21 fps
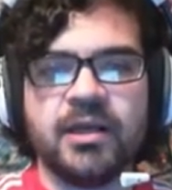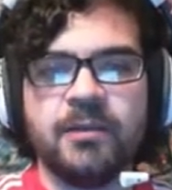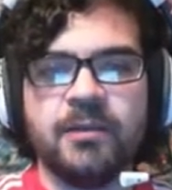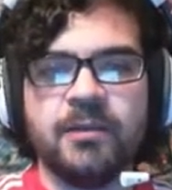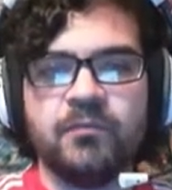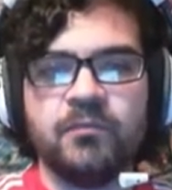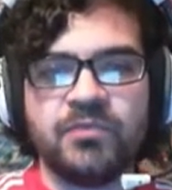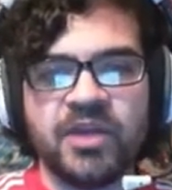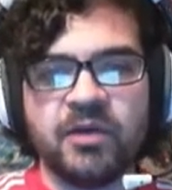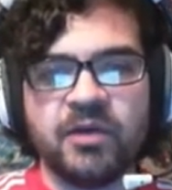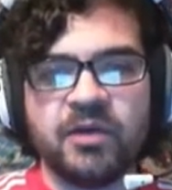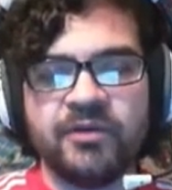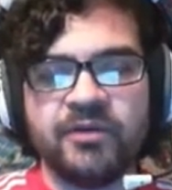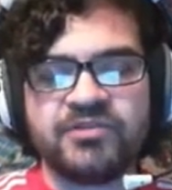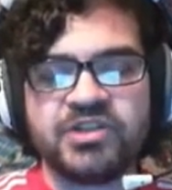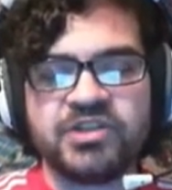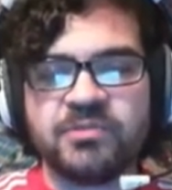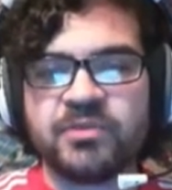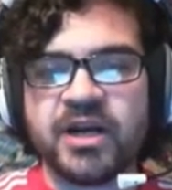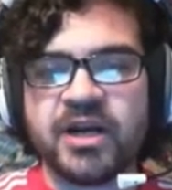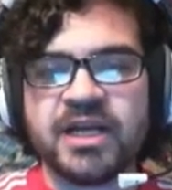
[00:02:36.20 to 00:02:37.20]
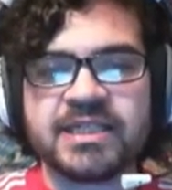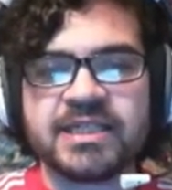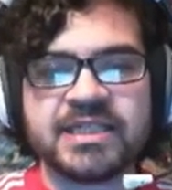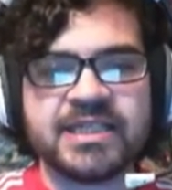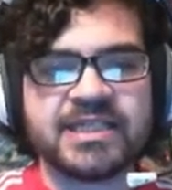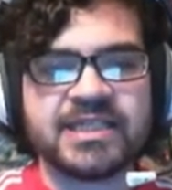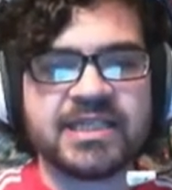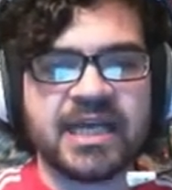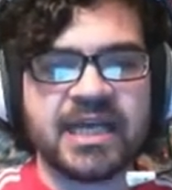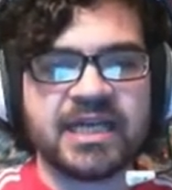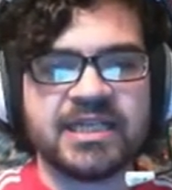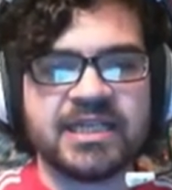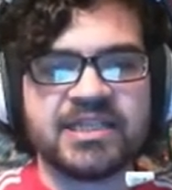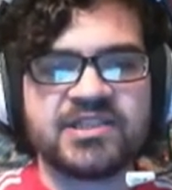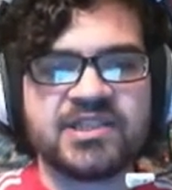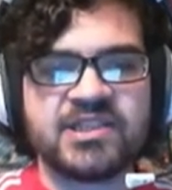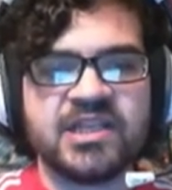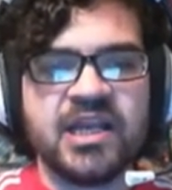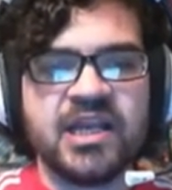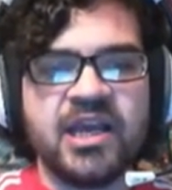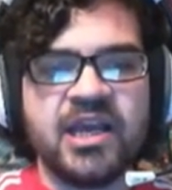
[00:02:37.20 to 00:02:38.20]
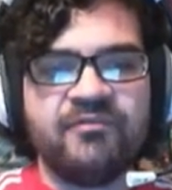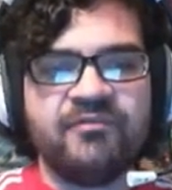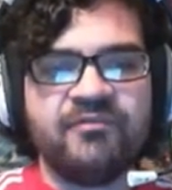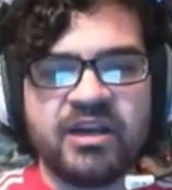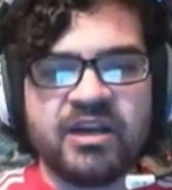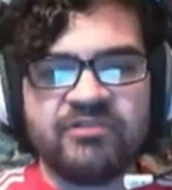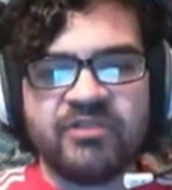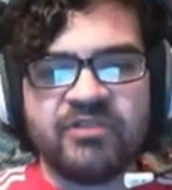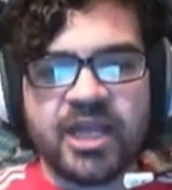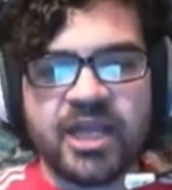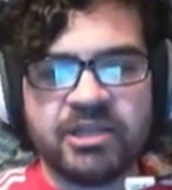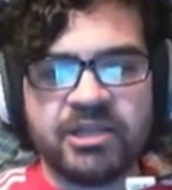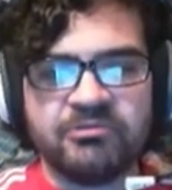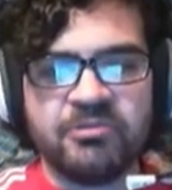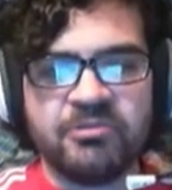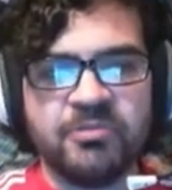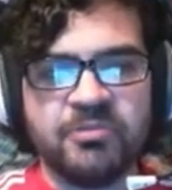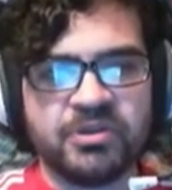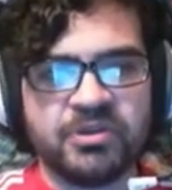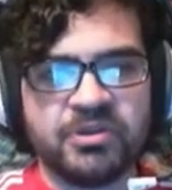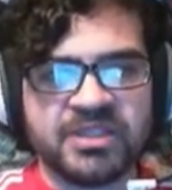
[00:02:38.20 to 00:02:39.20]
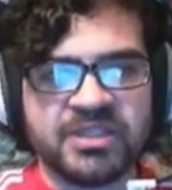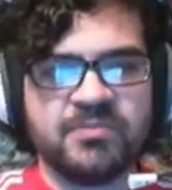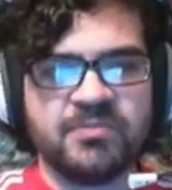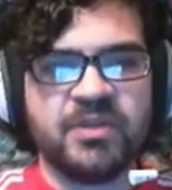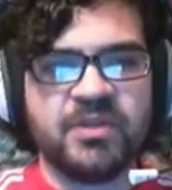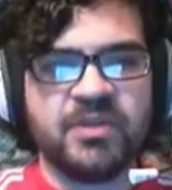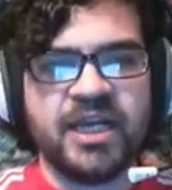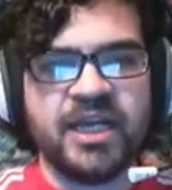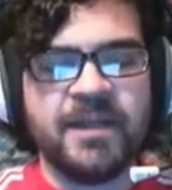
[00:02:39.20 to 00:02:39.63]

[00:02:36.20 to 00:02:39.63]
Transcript: that are worth two prizes, and it's very rare that we put them into play.